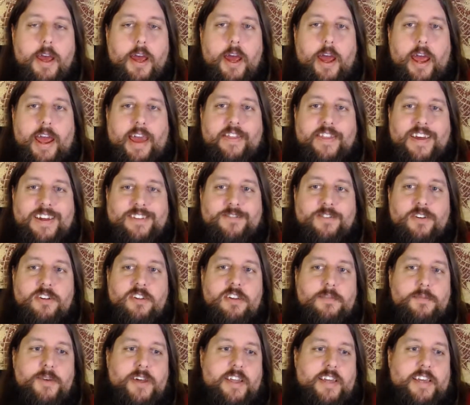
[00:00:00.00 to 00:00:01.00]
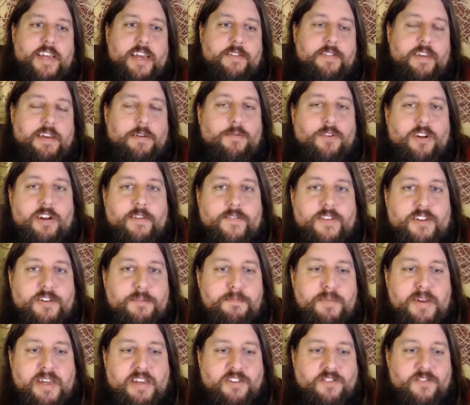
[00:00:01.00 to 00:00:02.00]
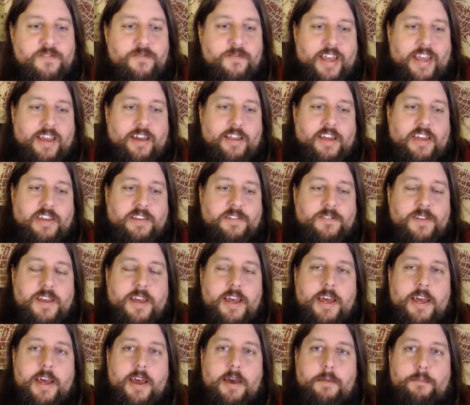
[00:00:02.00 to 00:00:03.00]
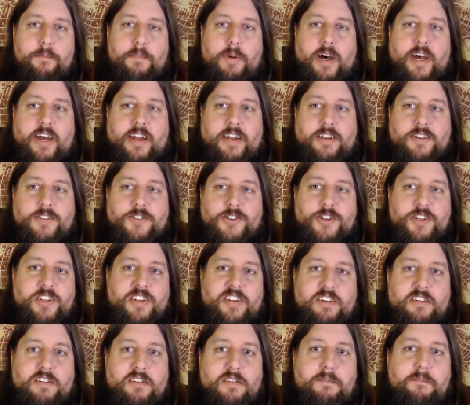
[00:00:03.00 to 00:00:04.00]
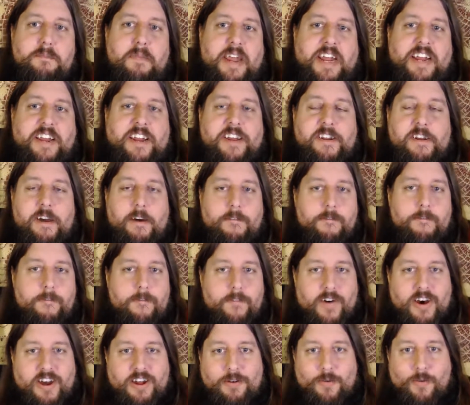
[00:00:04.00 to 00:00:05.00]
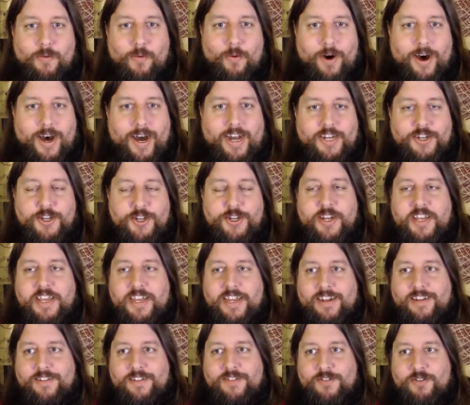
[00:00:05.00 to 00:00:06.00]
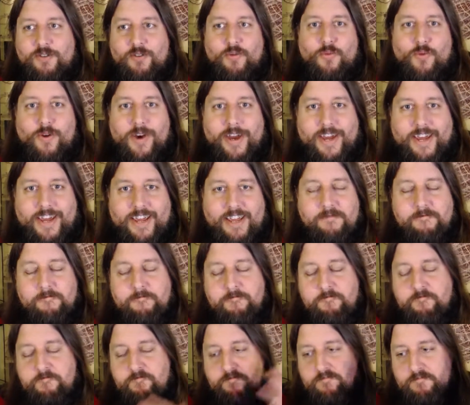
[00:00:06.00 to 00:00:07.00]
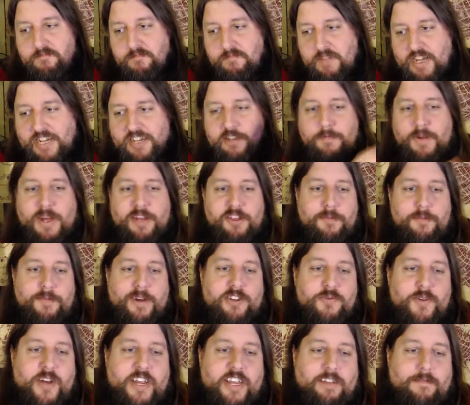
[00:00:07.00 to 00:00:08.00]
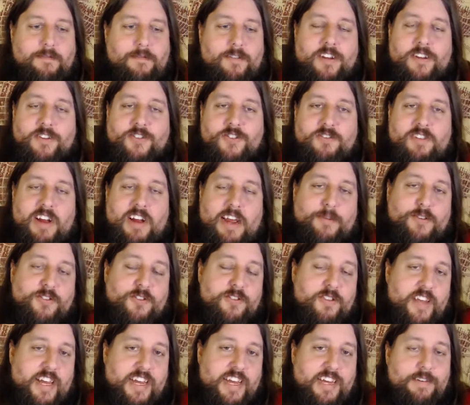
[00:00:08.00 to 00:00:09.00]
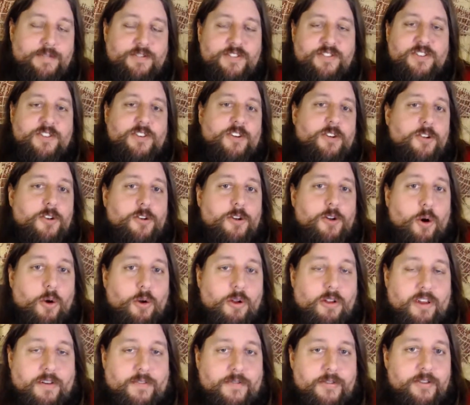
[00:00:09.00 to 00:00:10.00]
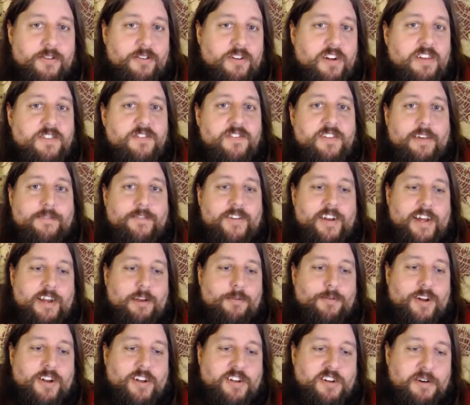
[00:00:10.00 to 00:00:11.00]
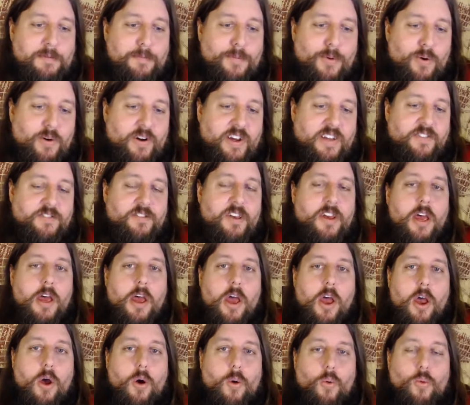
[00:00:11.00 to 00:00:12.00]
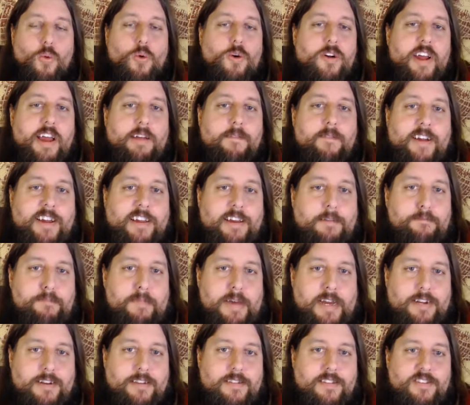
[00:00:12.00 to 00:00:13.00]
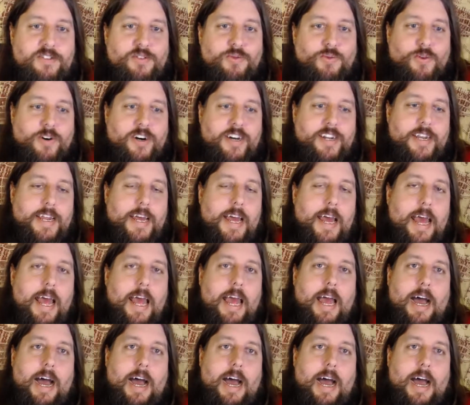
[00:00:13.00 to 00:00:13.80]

And that's ultimately, I think, one of its biggest failings, but still made it a fun watch in its own way. That's about the best way I can really describe it. So that gives it a total of 37 out of 100 points. Would I recommend this one?